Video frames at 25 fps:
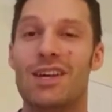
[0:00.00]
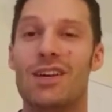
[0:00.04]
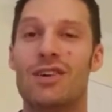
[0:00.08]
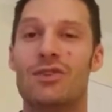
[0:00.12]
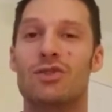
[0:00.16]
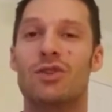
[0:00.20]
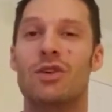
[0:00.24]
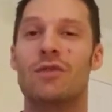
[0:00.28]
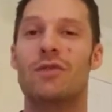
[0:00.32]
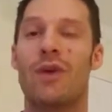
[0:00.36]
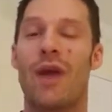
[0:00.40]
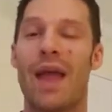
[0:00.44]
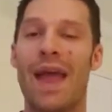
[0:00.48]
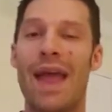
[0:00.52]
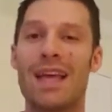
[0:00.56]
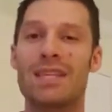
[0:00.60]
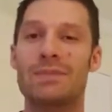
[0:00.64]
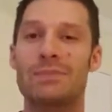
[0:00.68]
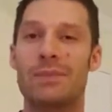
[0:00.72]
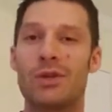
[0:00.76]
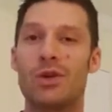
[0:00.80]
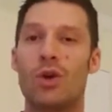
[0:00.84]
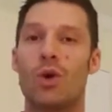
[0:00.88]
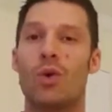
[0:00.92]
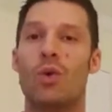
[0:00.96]
So if you
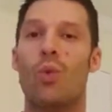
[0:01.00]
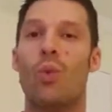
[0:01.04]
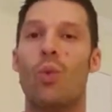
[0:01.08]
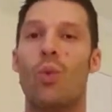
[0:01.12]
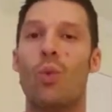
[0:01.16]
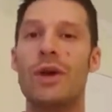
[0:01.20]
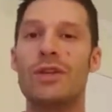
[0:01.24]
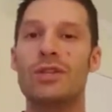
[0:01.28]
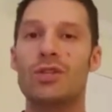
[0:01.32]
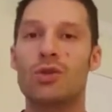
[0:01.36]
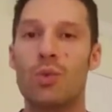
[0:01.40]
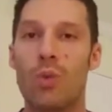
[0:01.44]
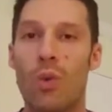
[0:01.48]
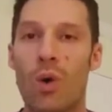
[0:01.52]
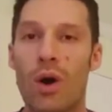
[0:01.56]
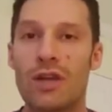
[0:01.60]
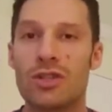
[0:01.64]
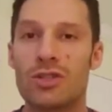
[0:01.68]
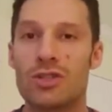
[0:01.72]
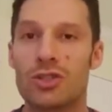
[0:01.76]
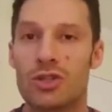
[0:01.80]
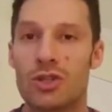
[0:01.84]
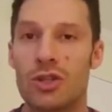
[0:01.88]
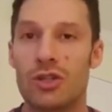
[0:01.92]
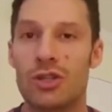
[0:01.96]
ask me, which
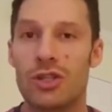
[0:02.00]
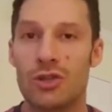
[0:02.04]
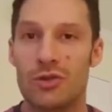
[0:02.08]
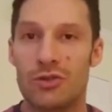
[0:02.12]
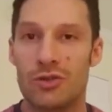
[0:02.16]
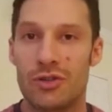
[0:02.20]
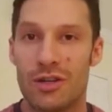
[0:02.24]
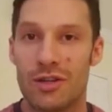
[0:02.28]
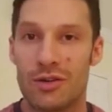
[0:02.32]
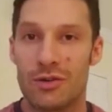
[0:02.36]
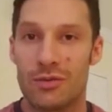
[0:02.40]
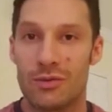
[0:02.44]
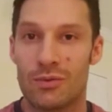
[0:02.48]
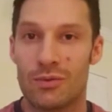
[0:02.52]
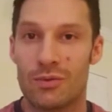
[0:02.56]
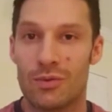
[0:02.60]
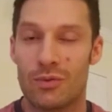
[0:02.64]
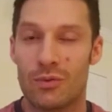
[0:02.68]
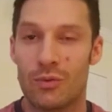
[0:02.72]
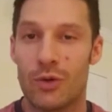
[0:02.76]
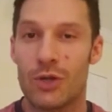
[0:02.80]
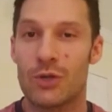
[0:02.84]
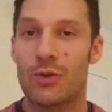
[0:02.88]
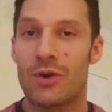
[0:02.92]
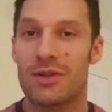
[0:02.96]
one should you do?
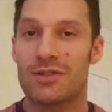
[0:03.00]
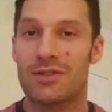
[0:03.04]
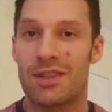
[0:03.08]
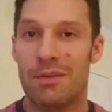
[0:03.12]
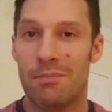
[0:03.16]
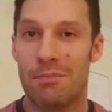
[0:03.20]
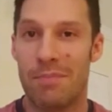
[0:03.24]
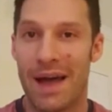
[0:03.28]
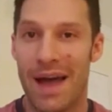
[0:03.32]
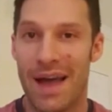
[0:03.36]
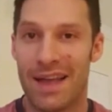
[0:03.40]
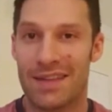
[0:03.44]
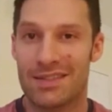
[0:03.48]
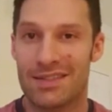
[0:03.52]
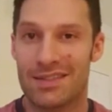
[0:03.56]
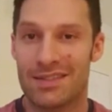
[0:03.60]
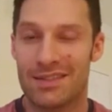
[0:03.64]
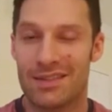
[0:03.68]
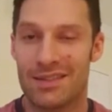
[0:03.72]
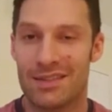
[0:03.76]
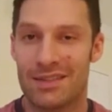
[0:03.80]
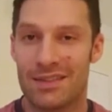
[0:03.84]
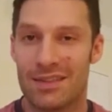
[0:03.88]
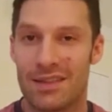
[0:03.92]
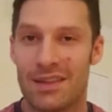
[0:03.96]
Which one's the
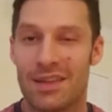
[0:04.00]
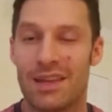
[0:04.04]
best?